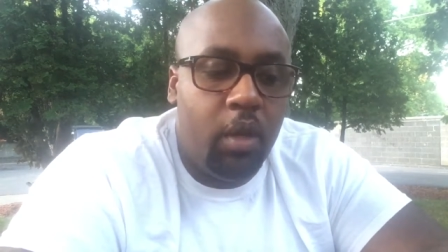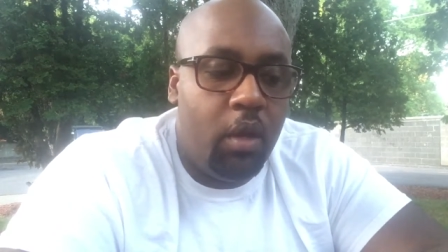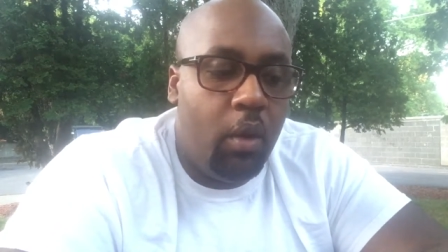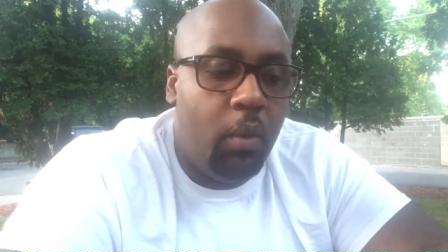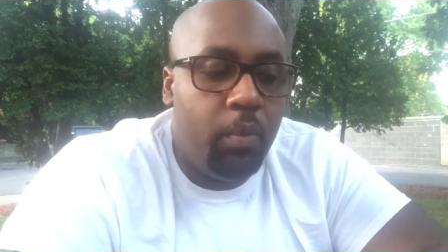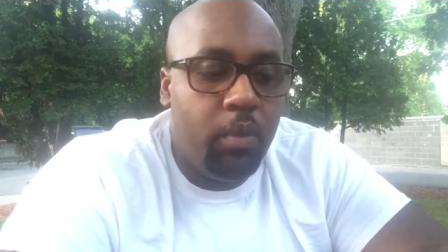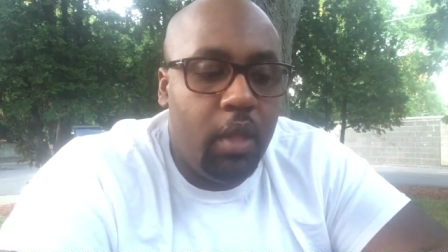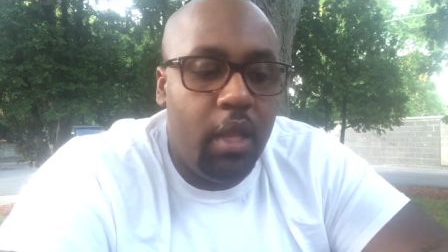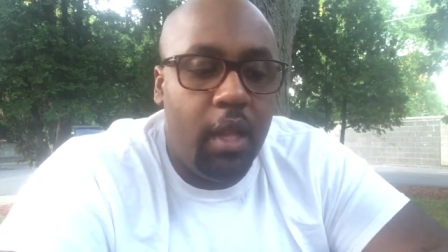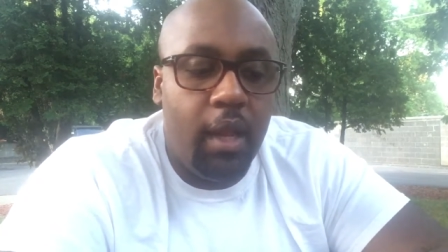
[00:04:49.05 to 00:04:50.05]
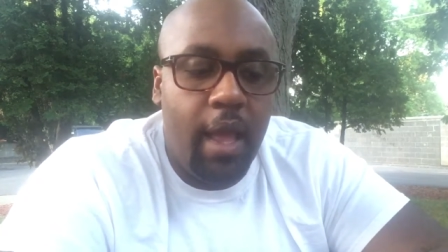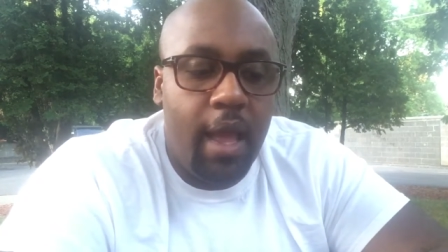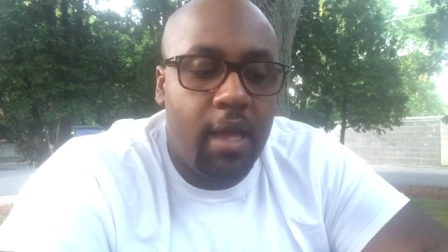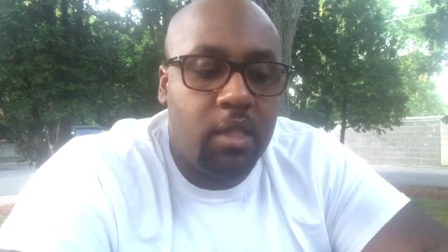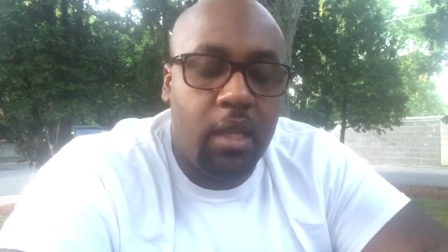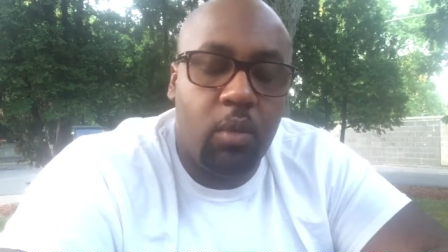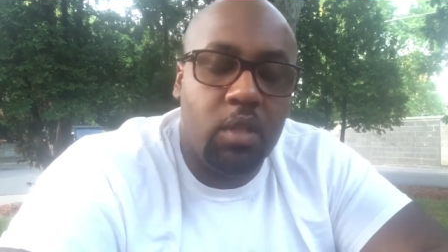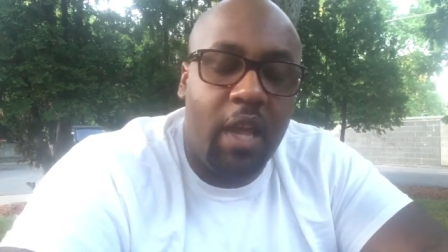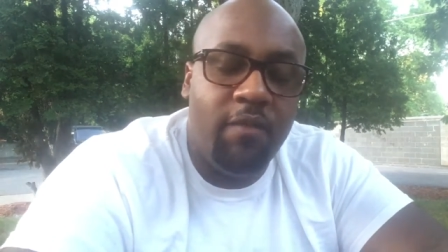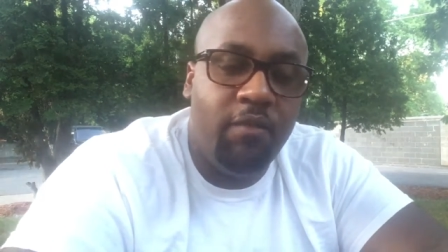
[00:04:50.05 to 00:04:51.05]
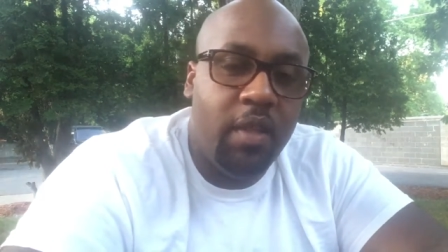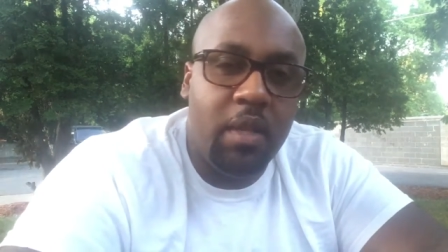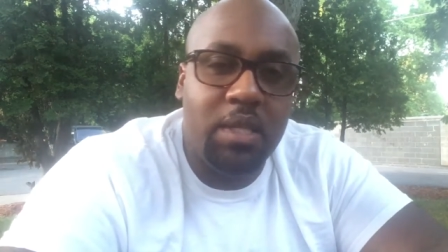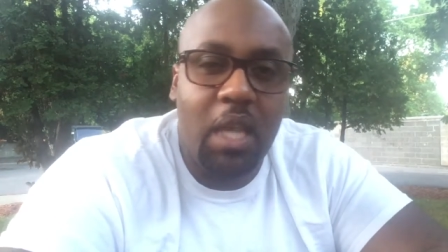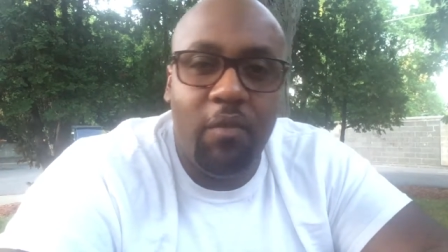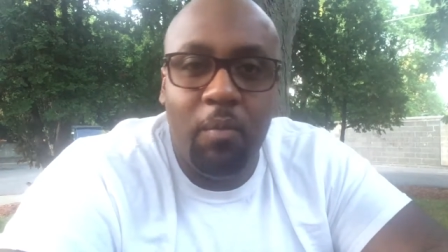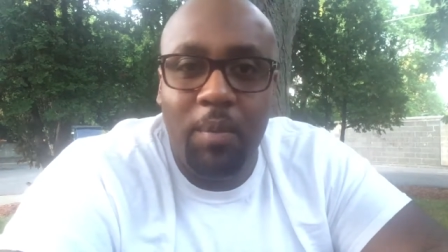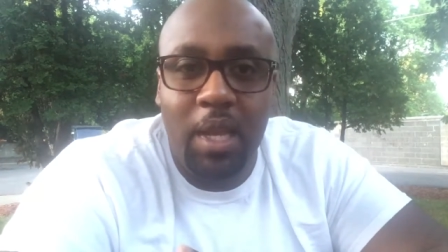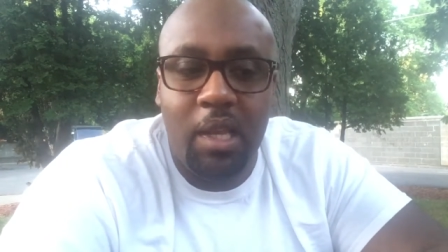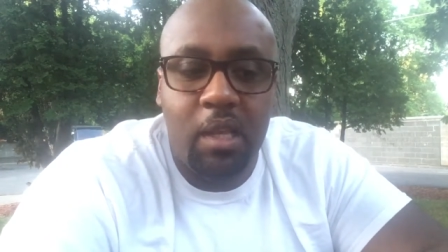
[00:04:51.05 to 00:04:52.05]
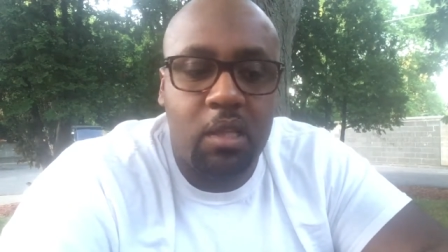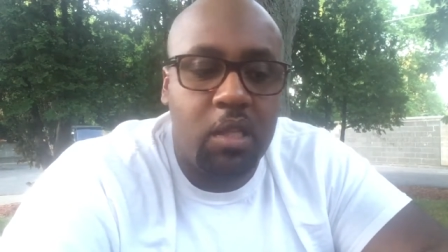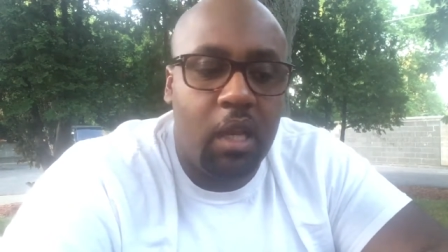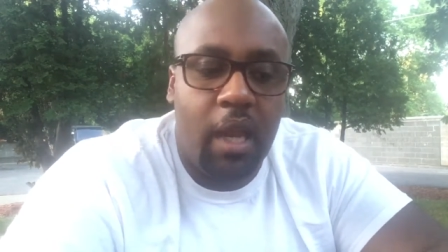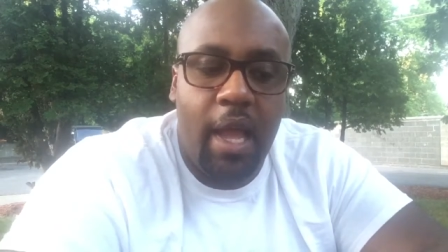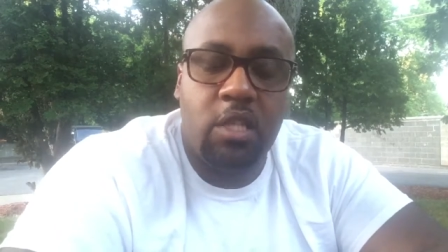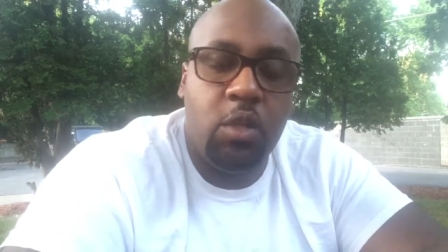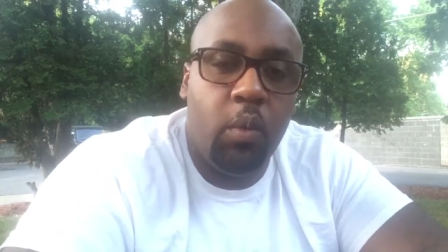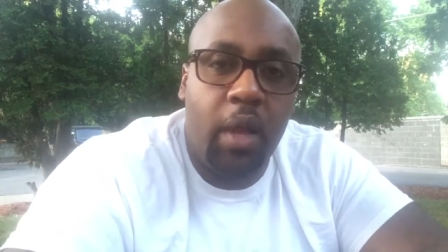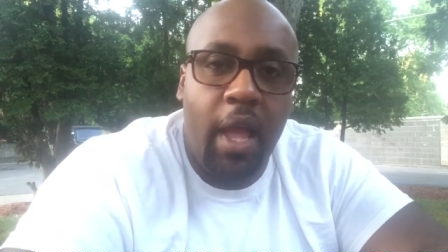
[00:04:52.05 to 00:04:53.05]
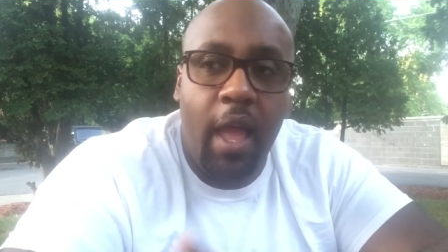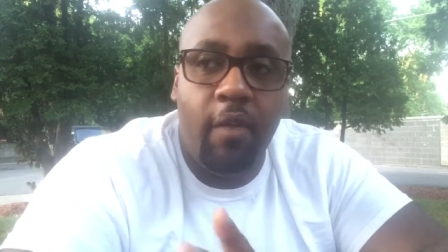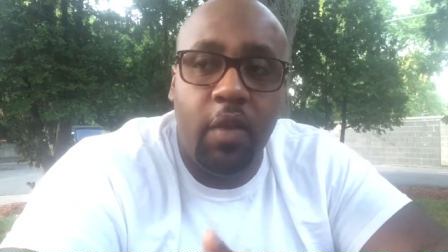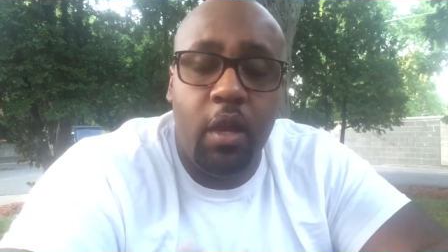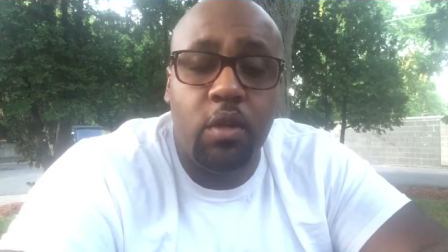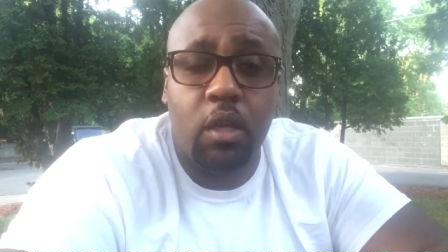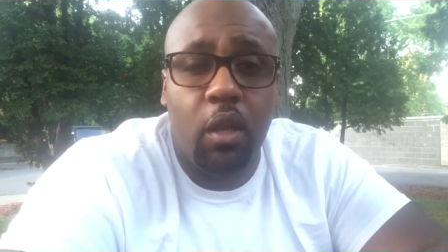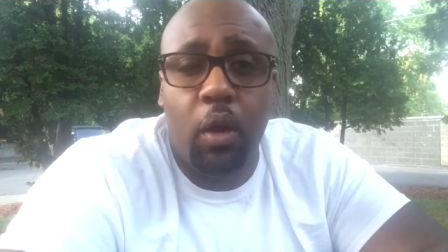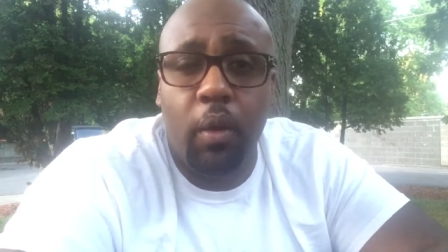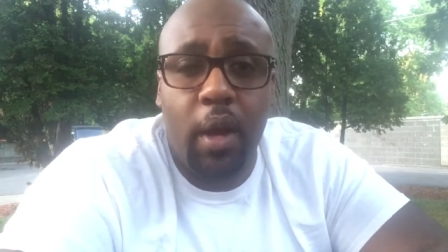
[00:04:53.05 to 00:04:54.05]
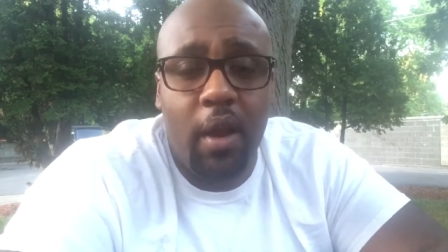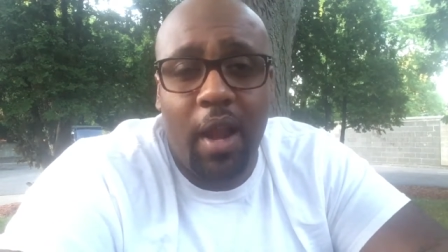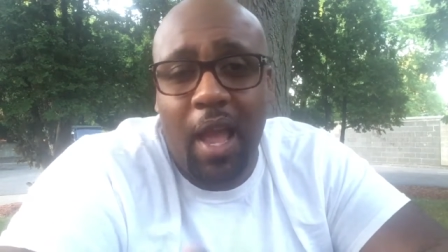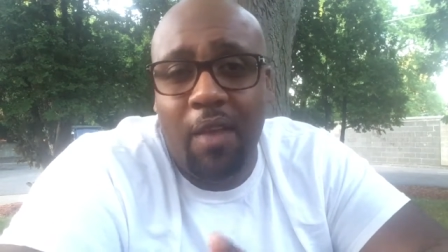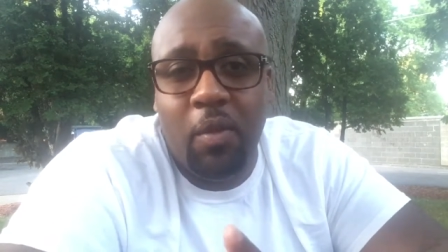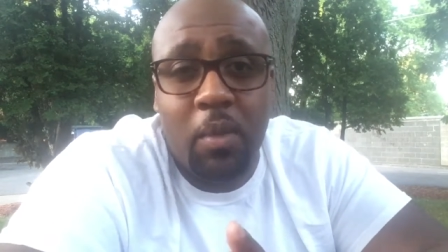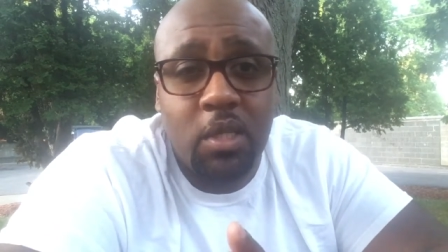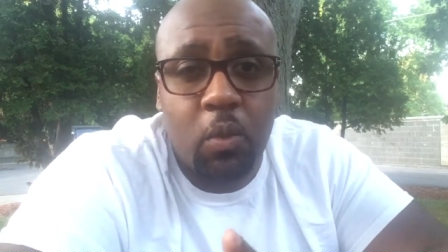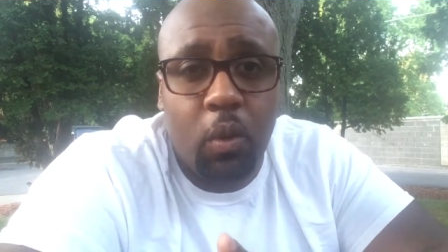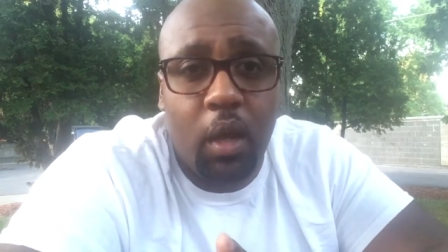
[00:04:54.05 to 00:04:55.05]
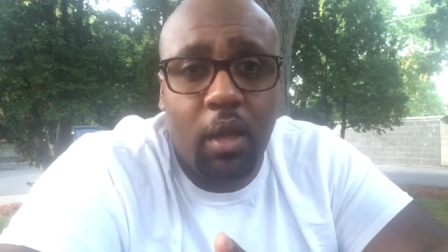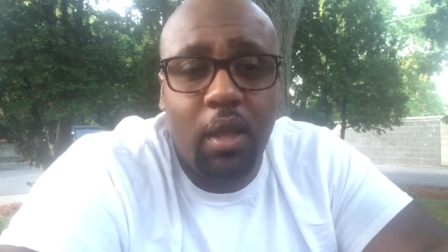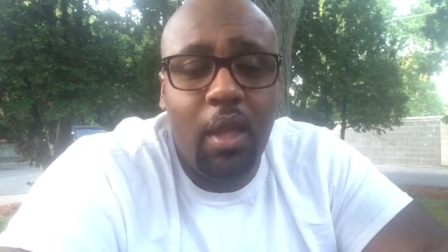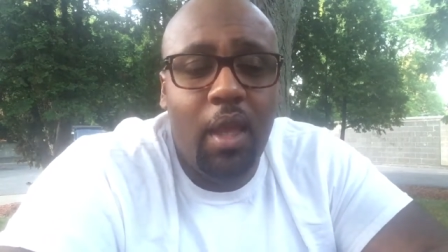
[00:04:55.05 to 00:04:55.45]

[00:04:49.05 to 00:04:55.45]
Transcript: in the last, I think it was like 57 meetings in the last 2.5 years in the local area, I haven't missed one.